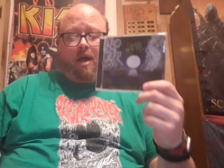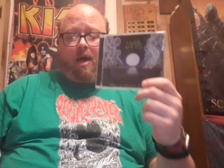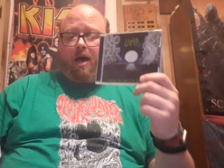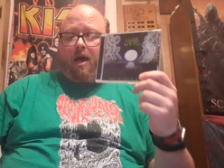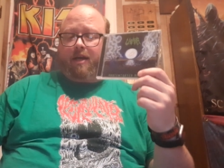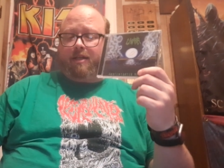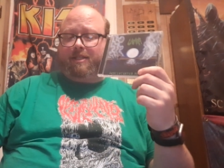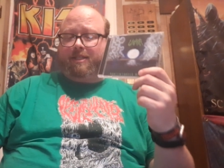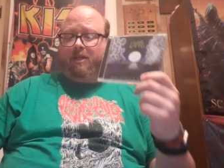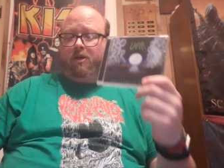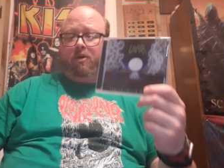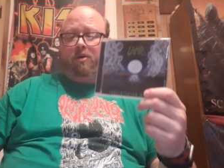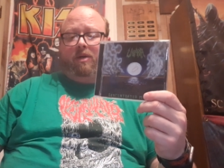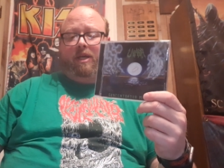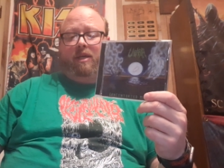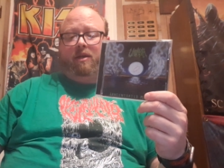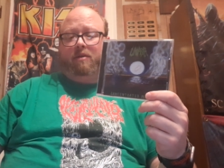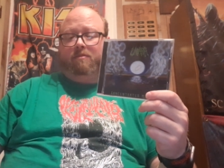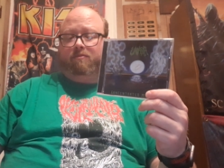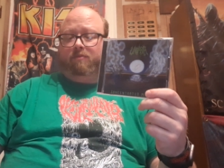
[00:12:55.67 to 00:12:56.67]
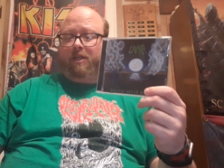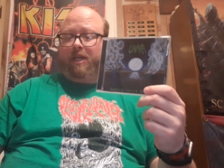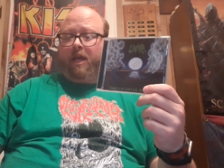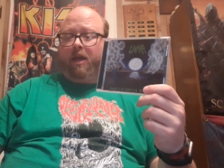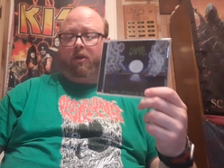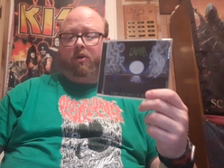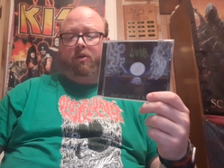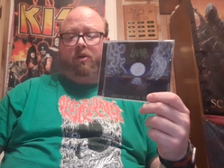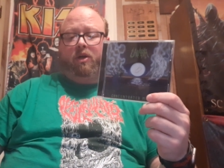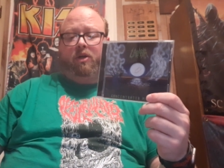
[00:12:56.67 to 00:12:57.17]
Uh, still
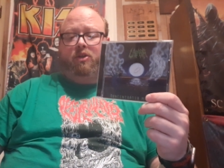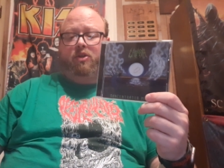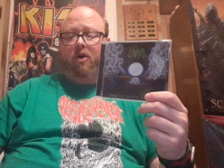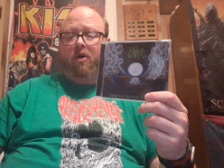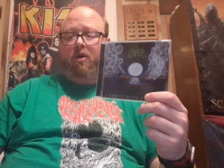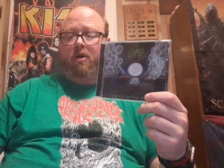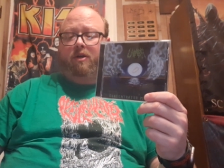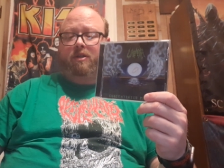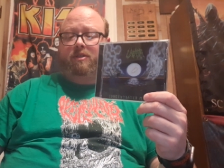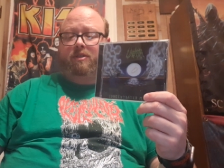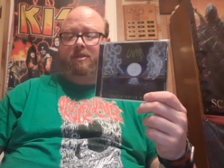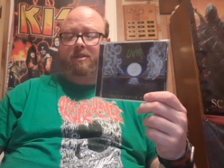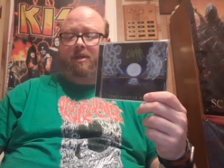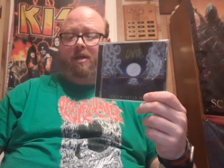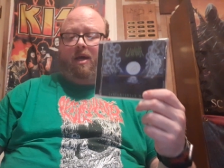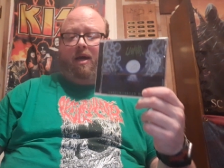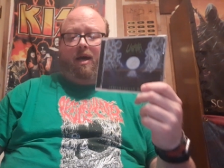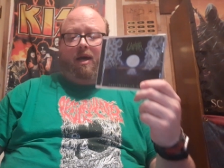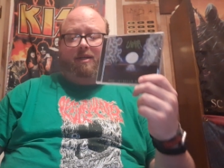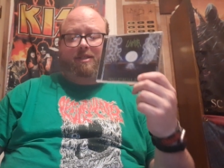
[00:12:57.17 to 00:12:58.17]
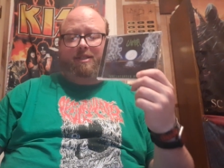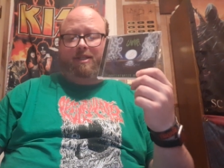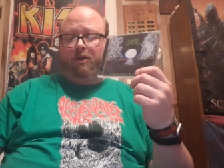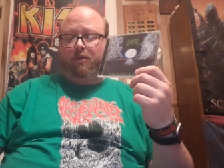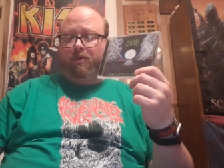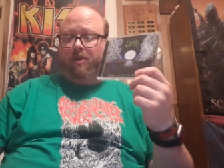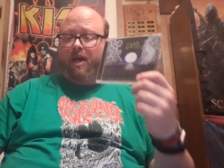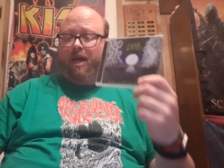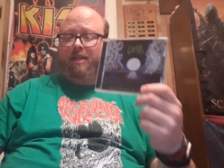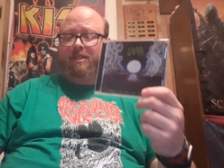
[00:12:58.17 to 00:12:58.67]
killer guitars, uh,
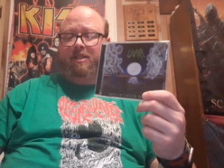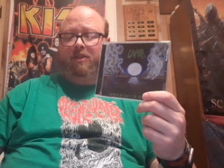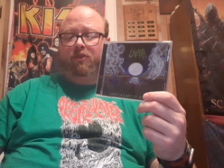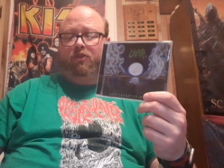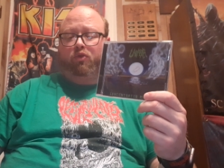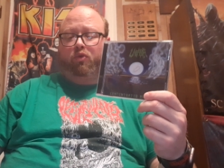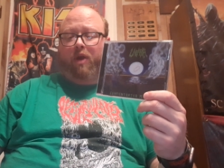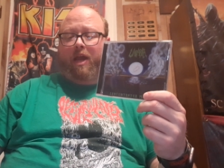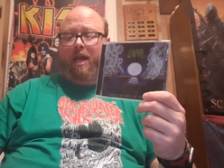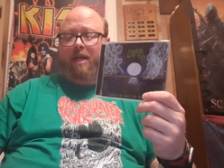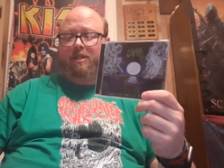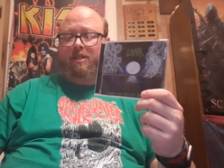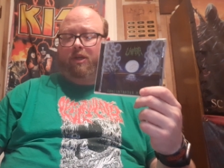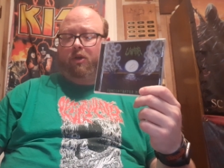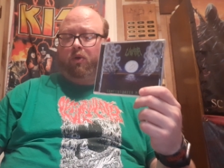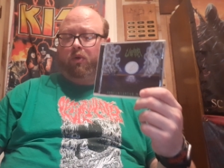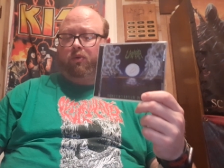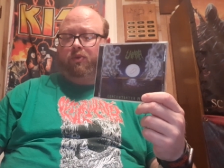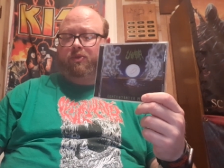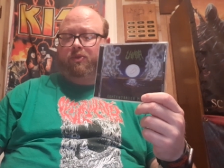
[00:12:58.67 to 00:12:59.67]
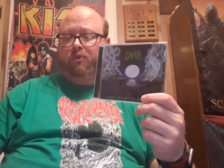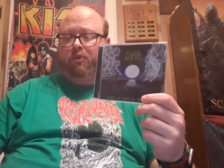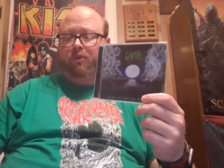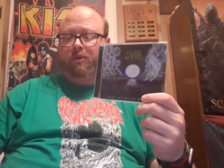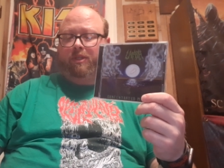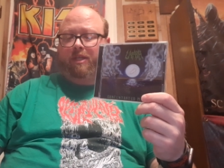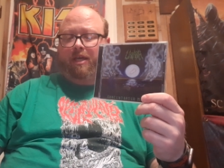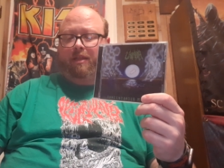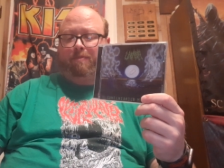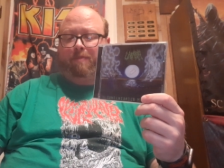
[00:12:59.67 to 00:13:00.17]
still nice and thrashy, old school
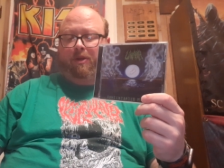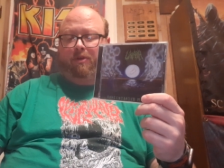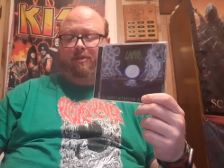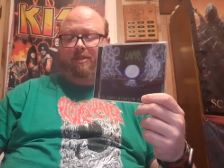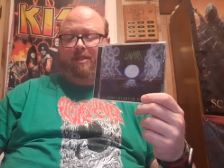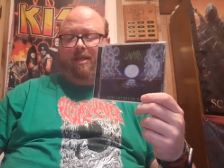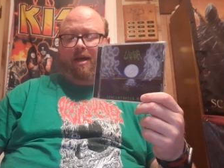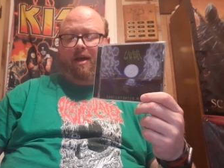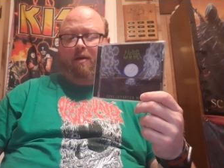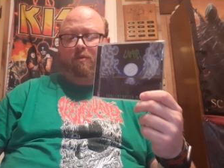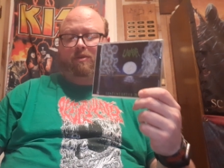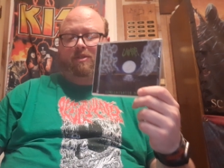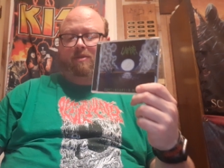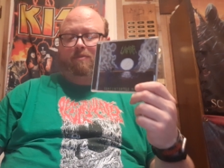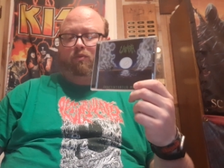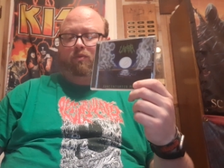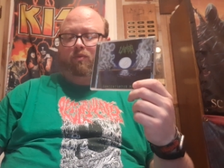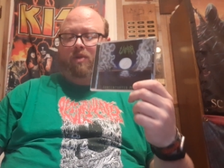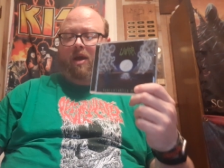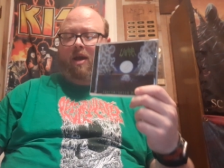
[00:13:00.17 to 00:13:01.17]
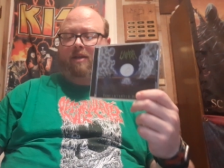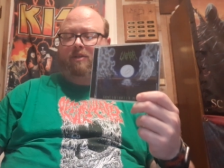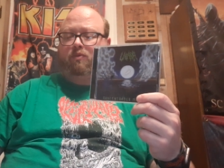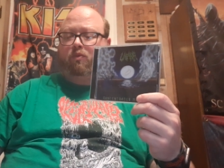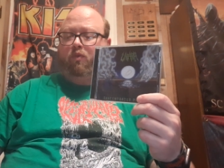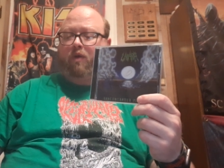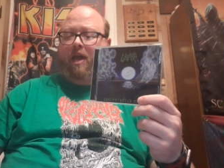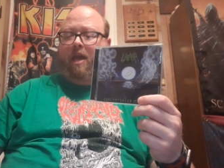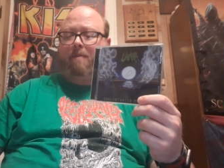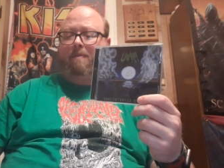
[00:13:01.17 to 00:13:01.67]
death metal style with some nice
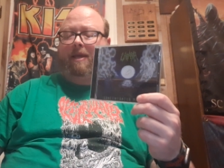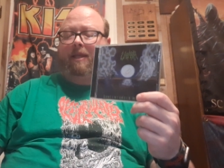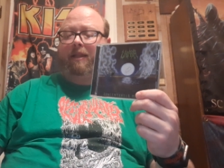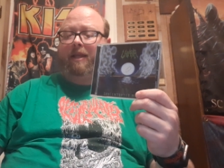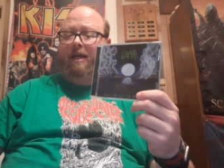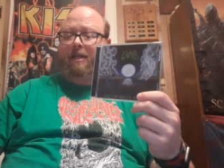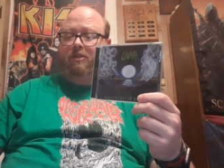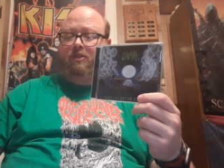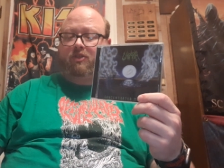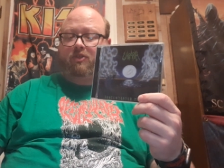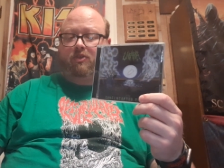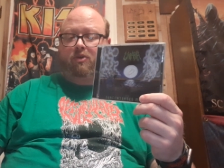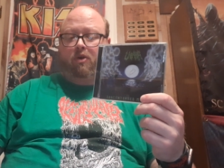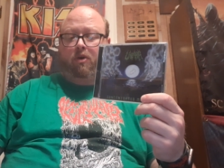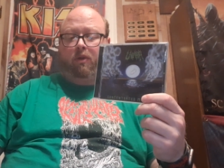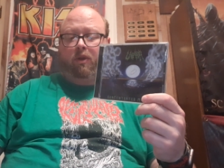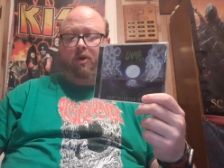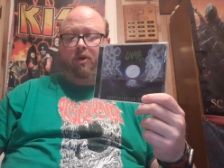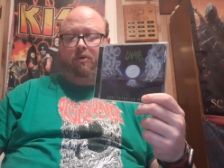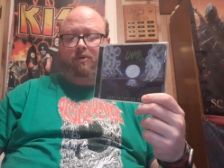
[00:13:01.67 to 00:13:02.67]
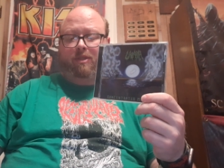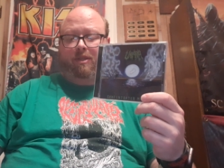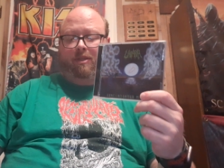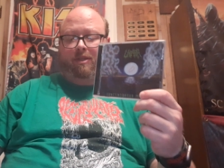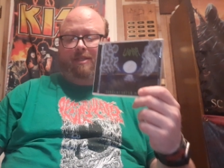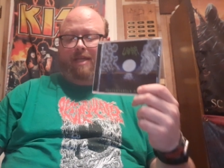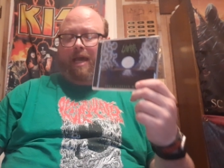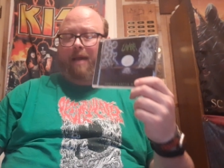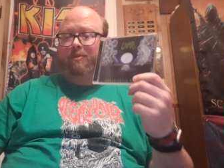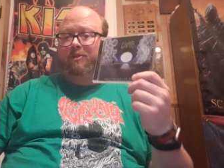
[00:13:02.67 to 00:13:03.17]
whammy led solos and
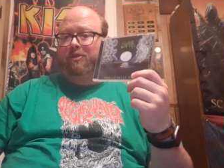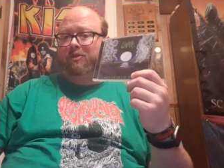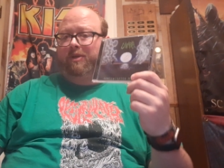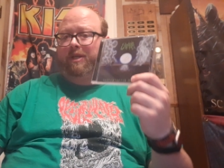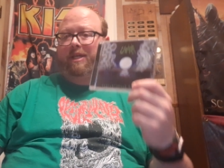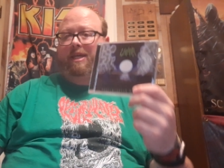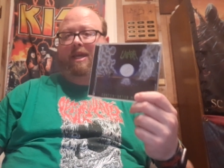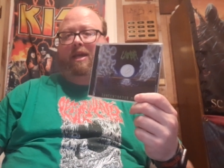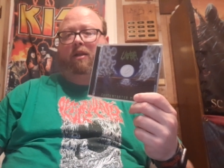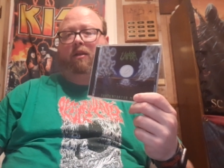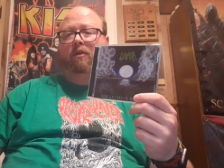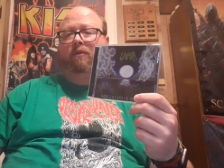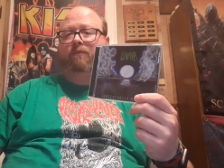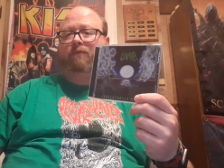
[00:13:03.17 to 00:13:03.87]
just absolutely killer